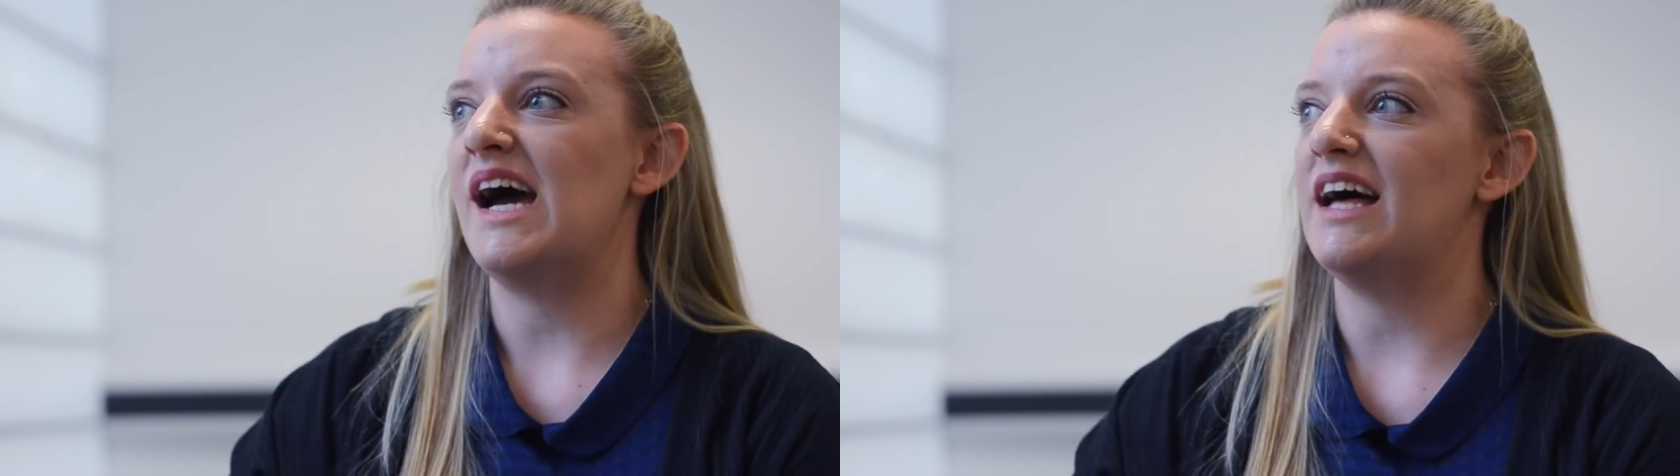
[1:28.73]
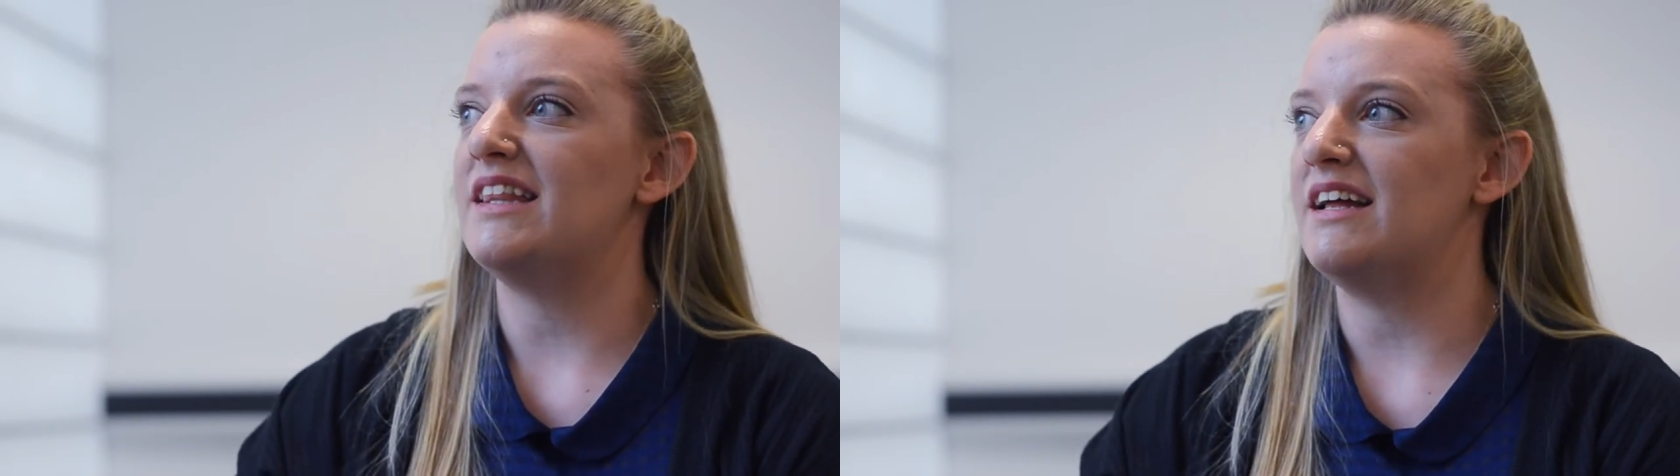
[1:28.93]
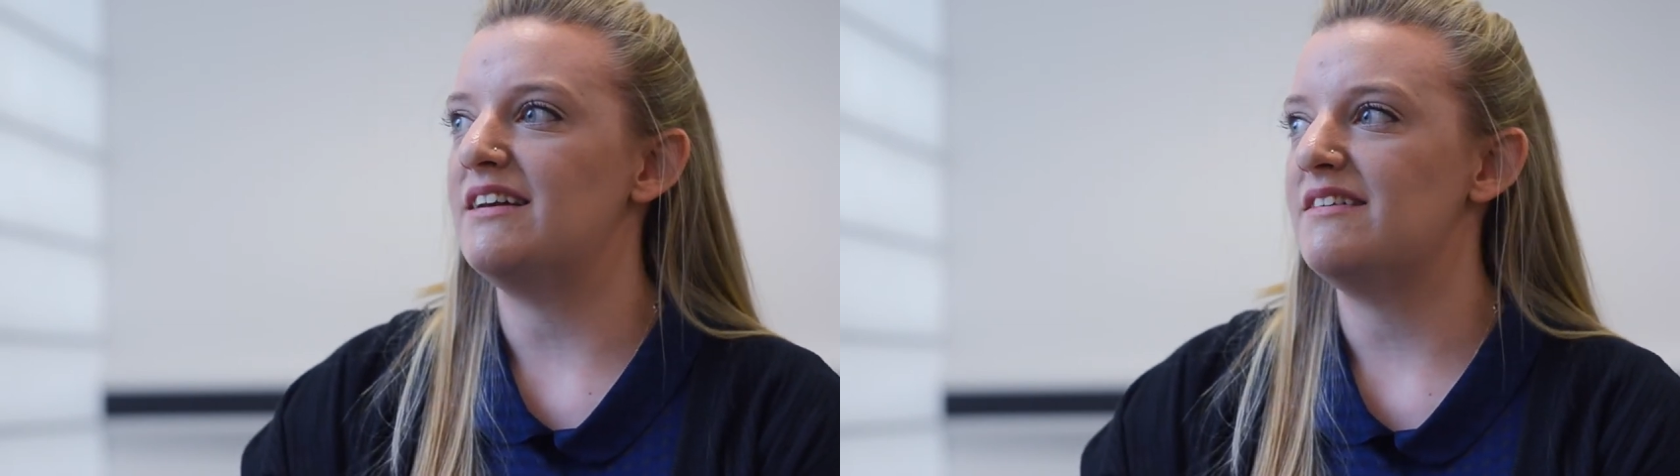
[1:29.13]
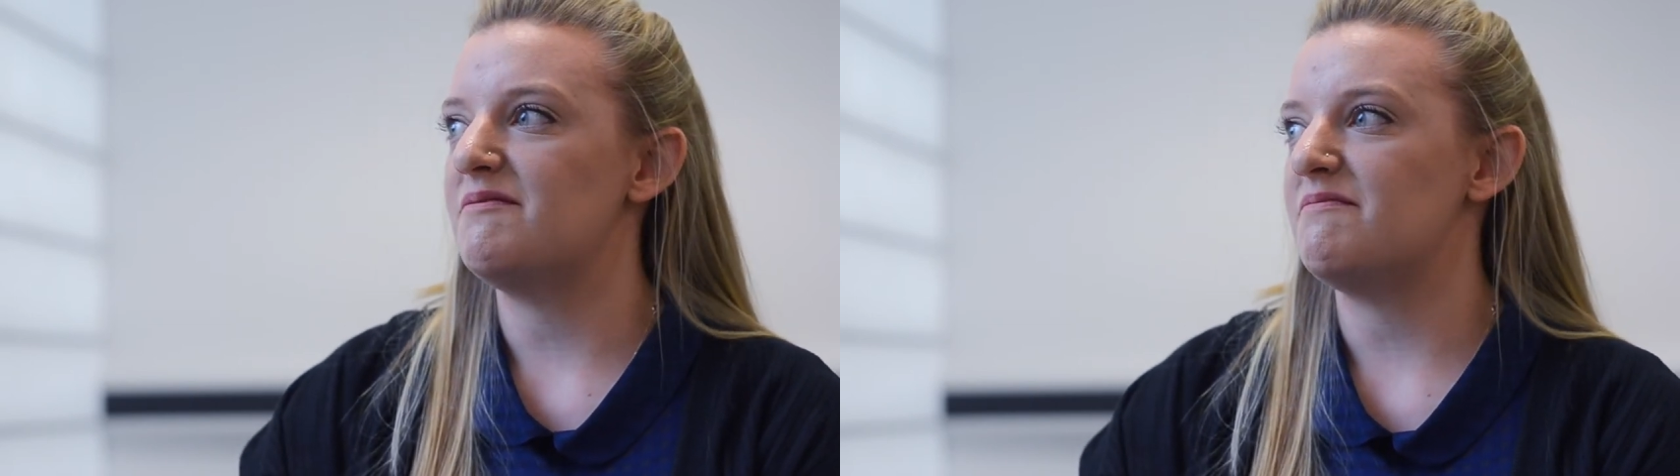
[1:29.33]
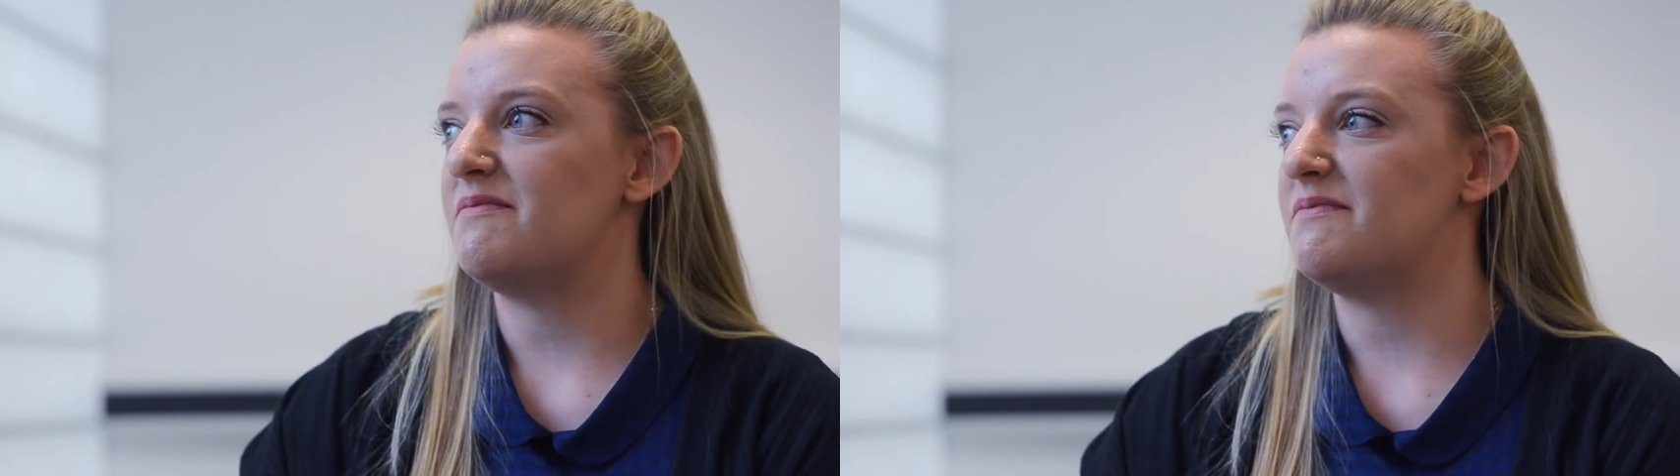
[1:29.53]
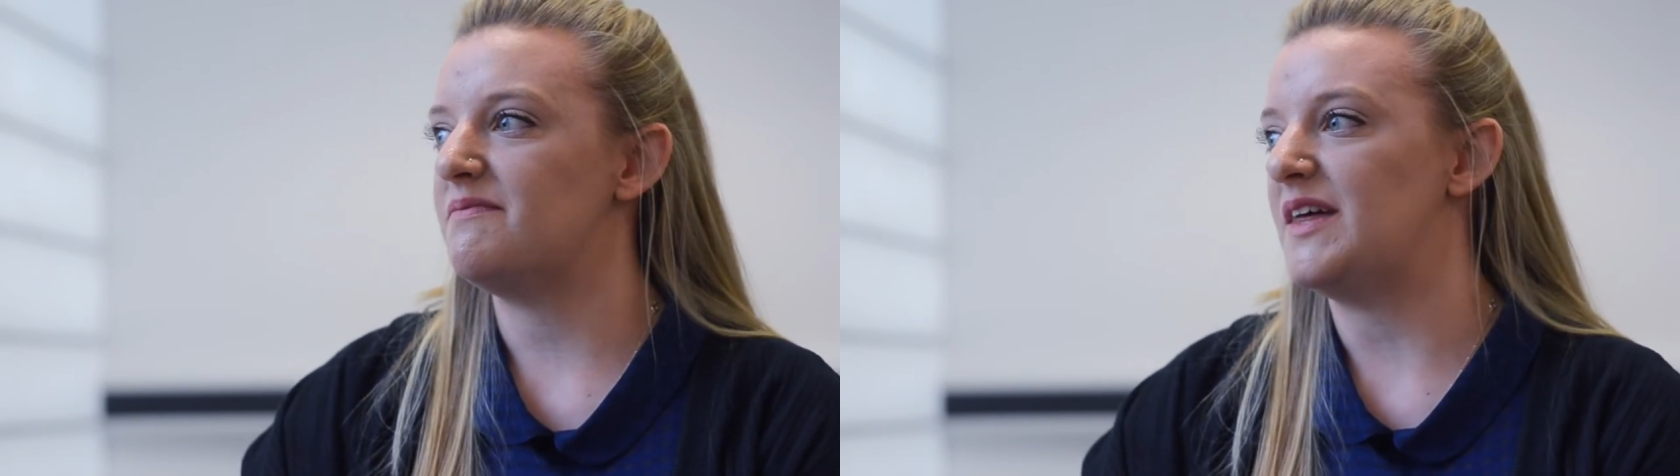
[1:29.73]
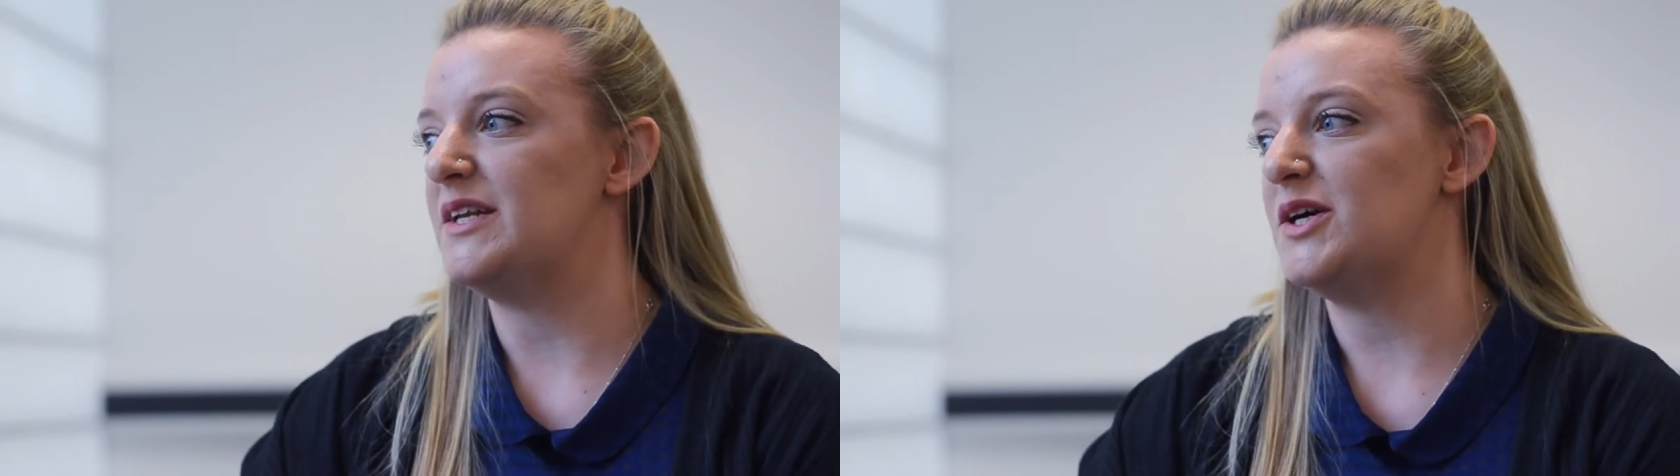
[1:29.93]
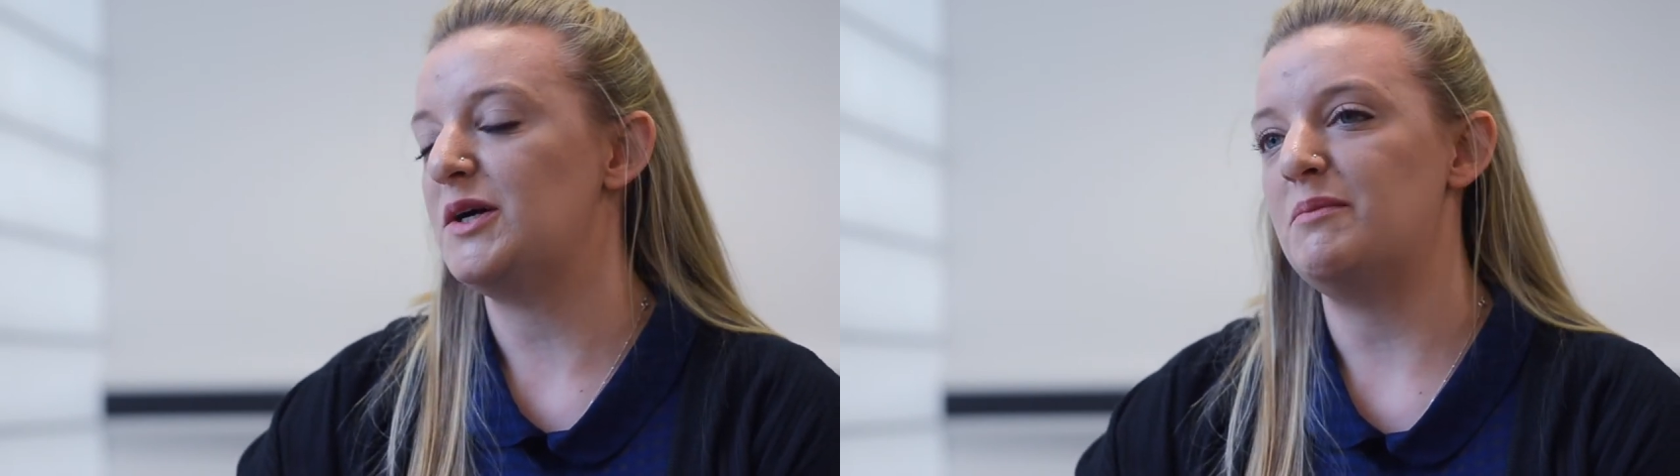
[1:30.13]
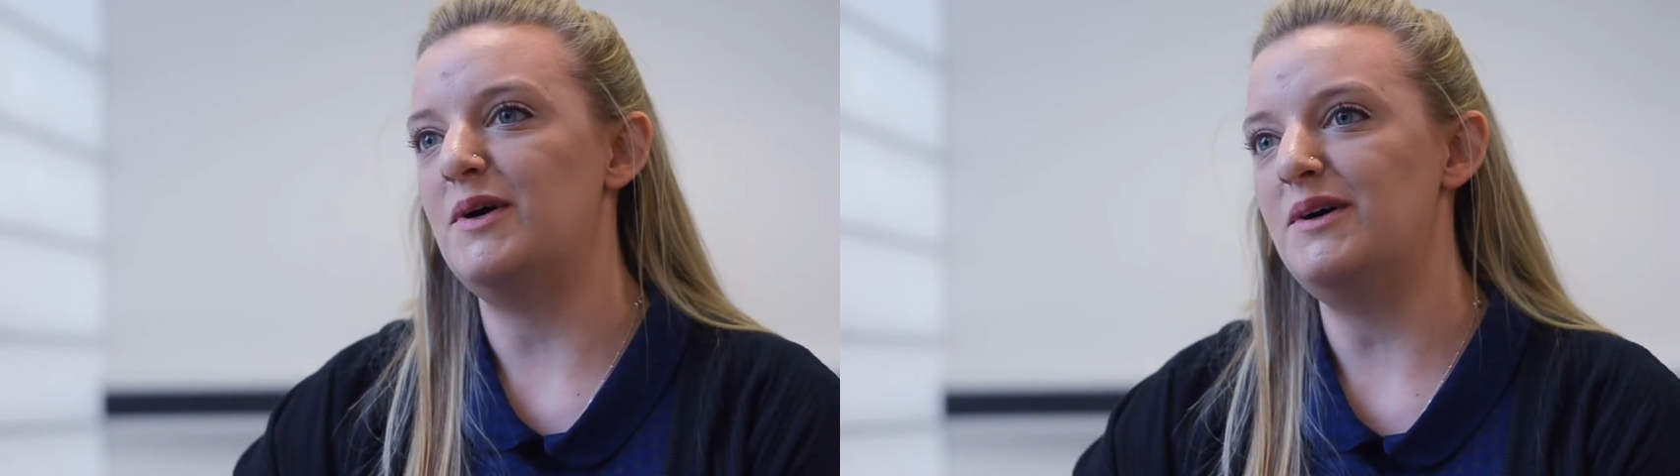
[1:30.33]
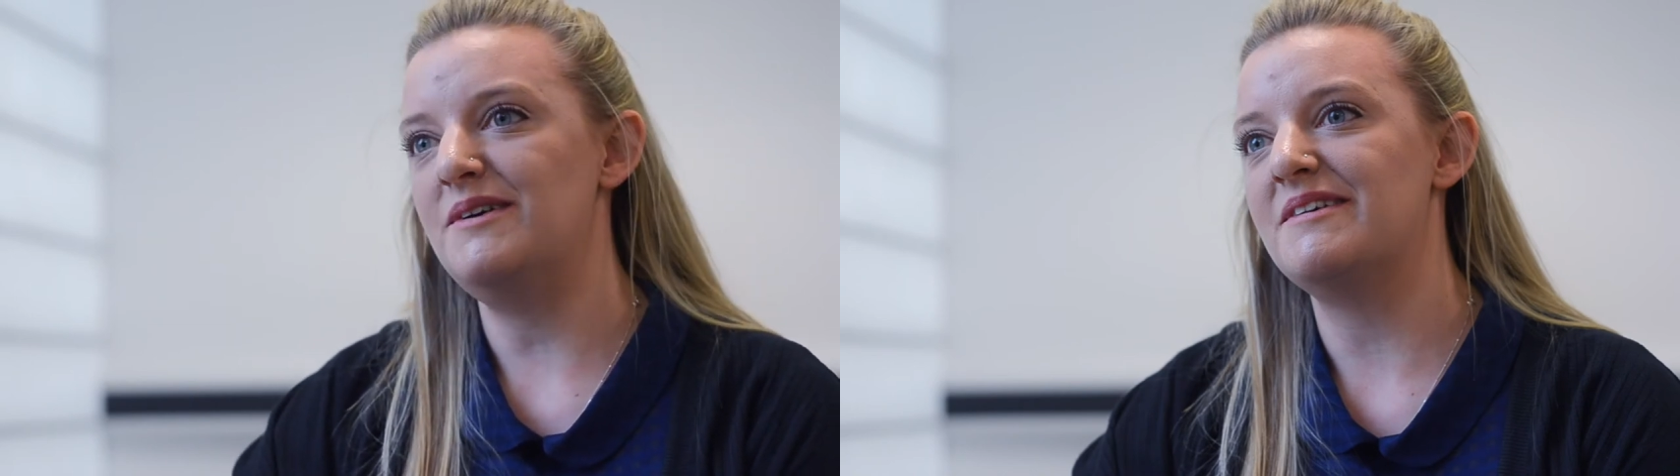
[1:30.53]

And then they took me on